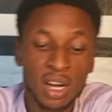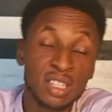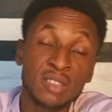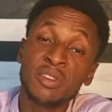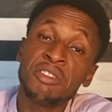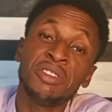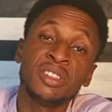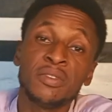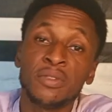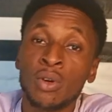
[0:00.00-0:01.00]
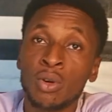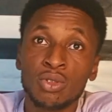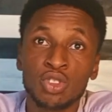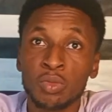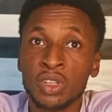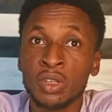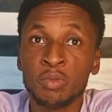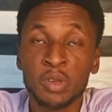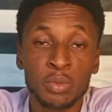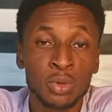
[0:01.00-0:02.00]
And it's very easy for so
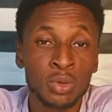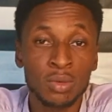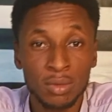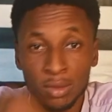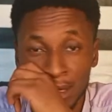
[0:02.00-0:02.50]
many people,